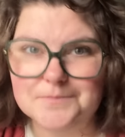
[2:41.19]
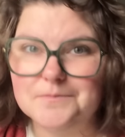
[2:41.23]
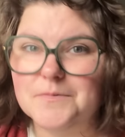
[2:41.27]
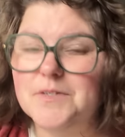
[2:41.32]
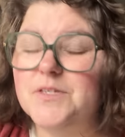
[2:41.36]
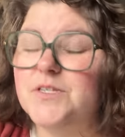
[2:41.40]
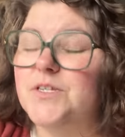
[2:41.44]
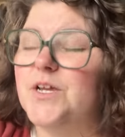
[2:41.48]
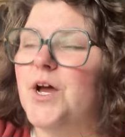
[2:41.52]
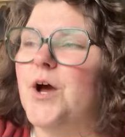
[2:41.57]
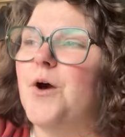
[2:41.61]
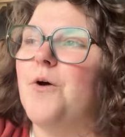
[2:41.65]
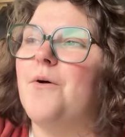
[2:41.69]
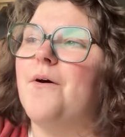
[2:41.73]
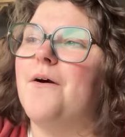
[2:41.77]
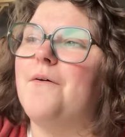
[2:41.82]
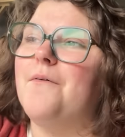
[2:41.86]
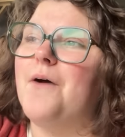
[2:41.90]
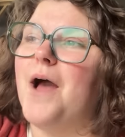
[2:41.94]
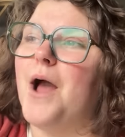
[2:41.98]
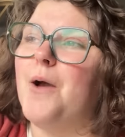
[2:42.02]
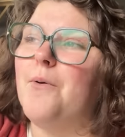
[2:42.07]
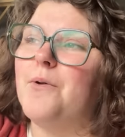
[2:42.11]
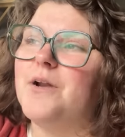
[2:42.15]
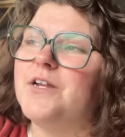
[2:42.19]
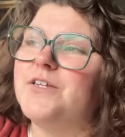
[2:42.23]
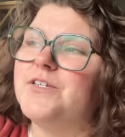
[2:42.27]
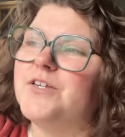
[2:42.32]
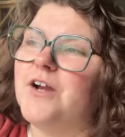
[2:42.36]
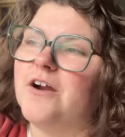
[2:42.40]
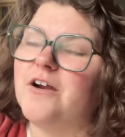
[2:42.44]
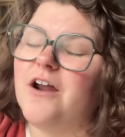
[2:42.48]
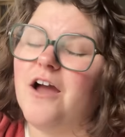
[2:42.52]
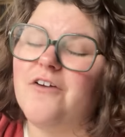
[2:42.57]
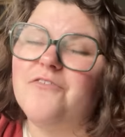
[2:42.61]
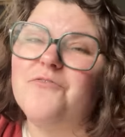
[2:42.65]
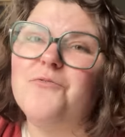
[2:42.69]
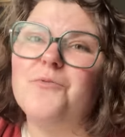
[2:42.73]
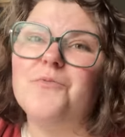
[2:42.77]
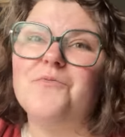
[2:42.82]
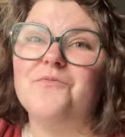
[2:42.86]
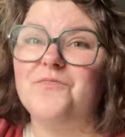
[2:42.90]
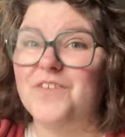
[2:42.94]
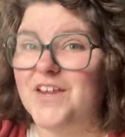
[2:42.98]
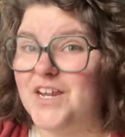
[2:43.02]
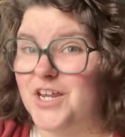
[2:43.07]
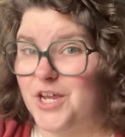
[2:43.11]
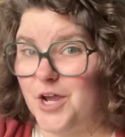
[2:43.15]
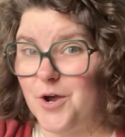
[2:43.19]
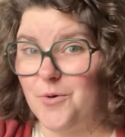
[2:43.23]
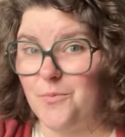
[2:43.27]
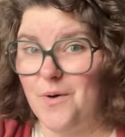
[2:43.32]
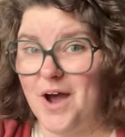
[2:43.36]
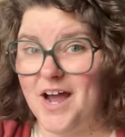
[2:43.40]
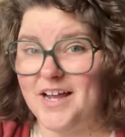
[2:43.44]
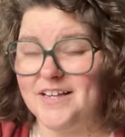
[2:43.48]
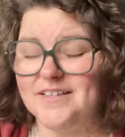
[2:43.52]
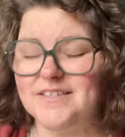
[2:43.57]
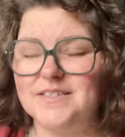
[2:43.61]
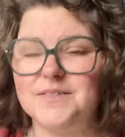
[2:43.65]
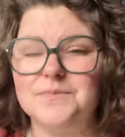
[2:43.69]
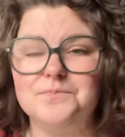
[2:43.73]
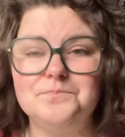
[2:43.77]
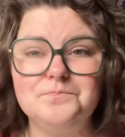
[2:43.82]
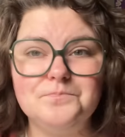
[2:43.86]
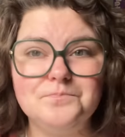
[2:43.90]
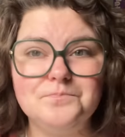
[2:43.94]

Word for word: so I want to start off video wise.